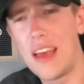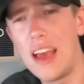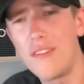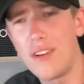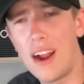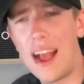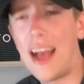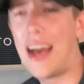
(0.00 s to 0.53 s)

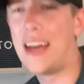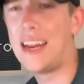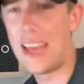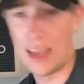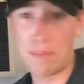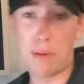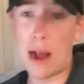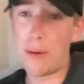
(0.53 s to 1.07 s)
ever had
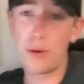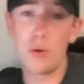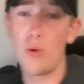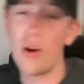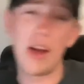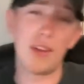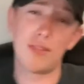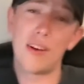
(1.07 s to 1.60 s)
and probably
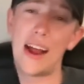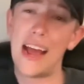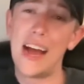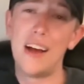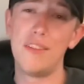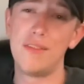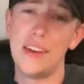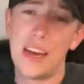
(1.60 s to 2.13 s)
will ever
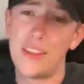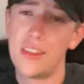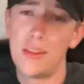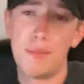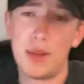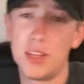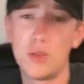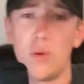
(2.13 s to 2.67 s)
have now that the
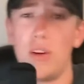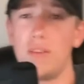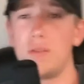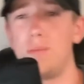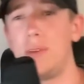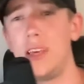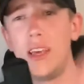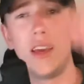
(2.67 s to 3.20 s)
Big 12 is
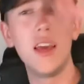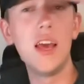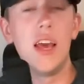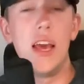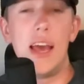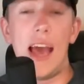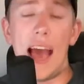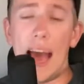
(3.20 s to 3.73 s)
being
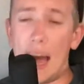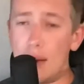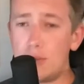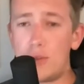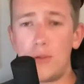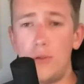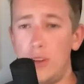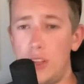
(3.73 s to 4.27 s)

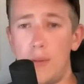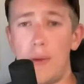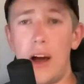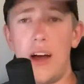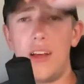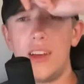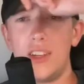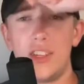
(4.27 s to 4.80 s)
absolutely
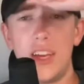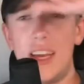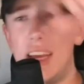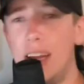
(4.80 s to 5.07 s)
demolished.